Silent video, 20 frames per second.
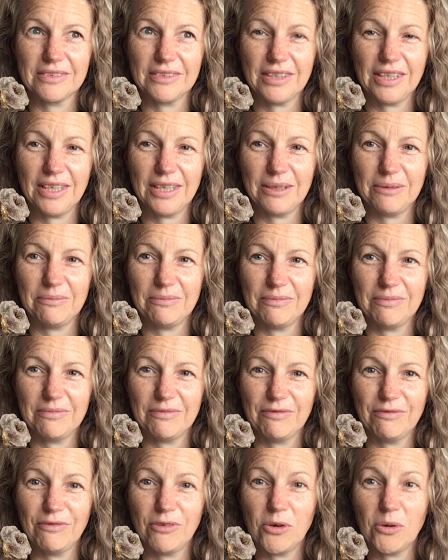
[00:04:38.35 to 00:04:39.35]
um,
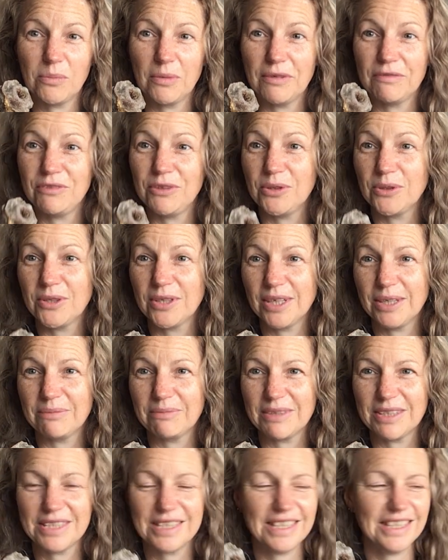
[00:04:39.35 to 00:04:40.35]
form of
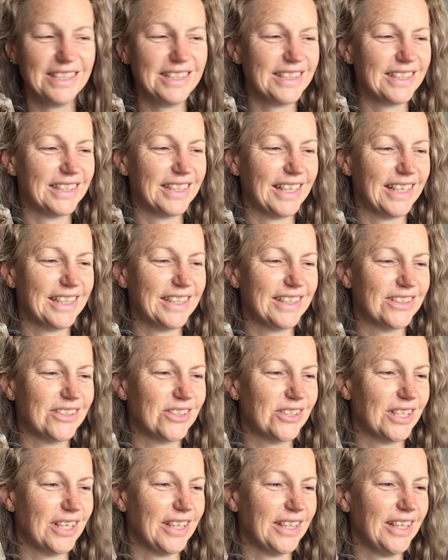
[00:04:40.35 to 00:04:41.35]
eucalypt this is and they can
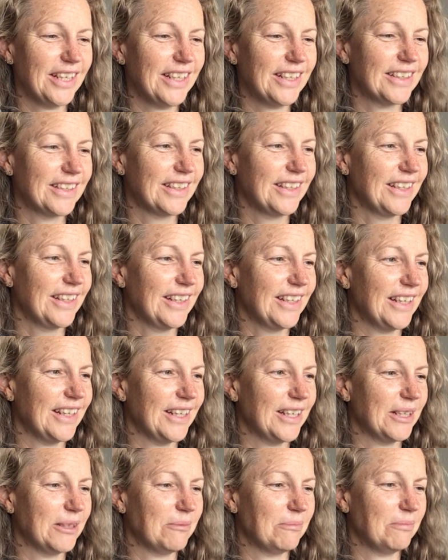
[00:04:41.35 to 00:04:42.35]
share that
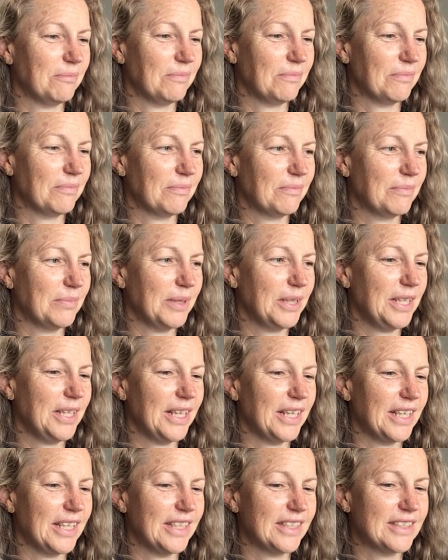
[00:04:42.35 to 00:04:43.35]
um, but
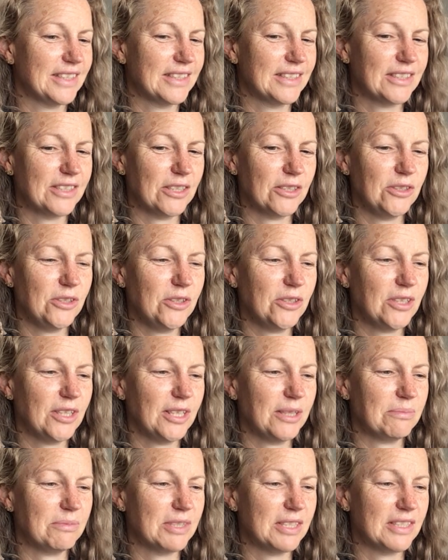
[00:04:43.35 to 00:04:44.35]
yeah, it's so
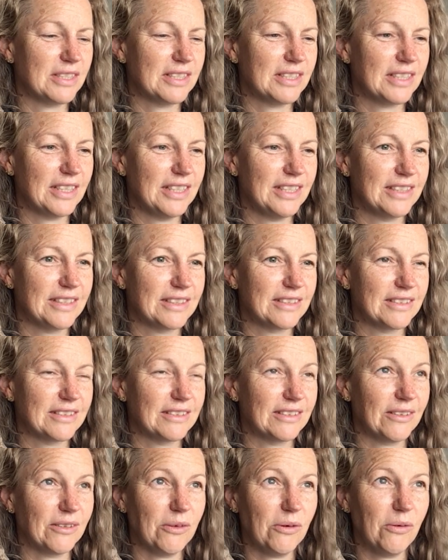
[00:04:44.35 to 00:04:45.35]
eucalyptus
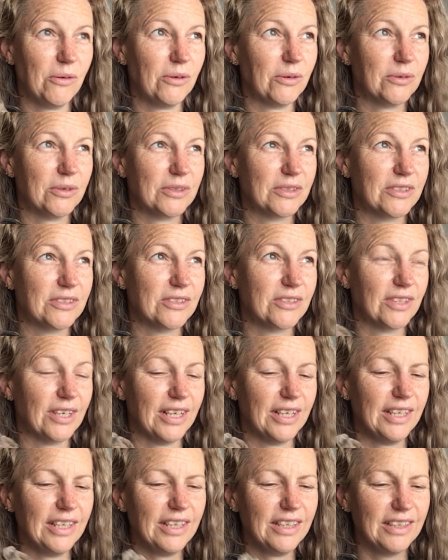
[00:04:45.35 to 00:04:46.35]
is all across
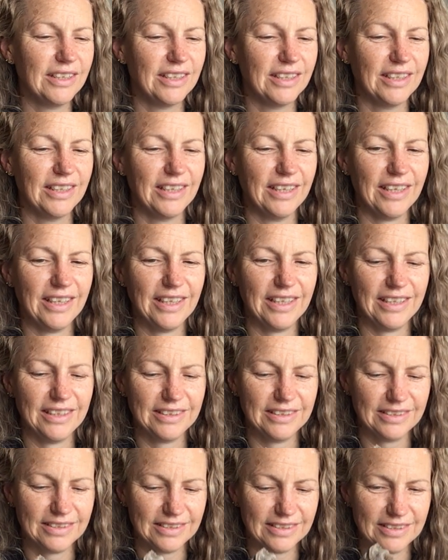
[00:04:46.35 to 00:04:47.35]
Australia,
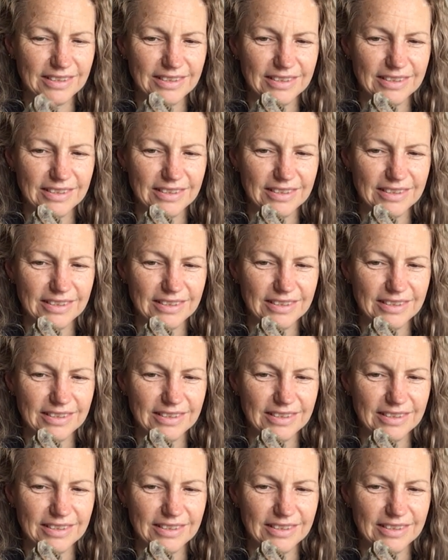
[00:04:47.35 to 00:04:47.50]
and